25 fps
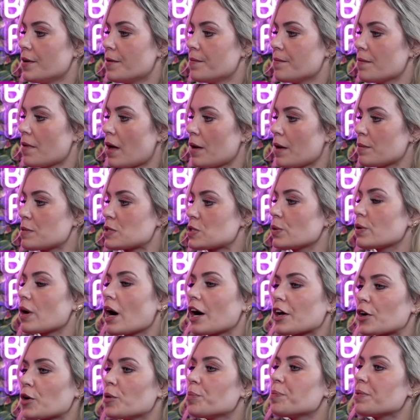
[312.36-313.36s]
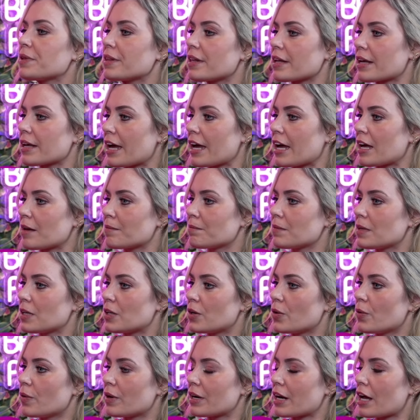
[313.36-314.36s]
I was so caught up in the game, you
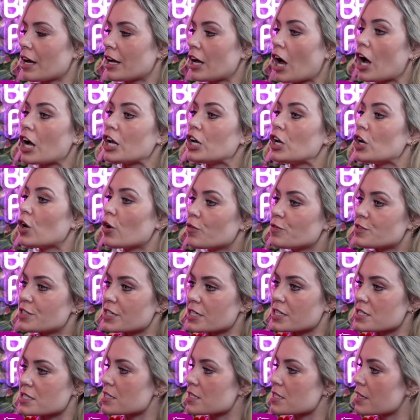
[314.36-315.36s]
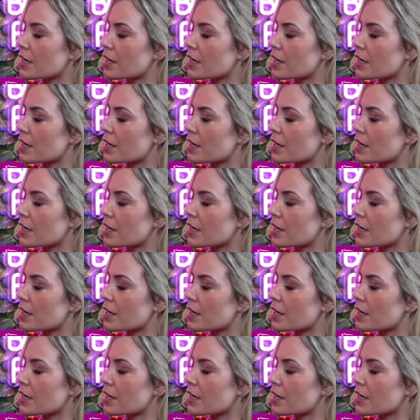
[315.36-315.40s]
know, and I loved it.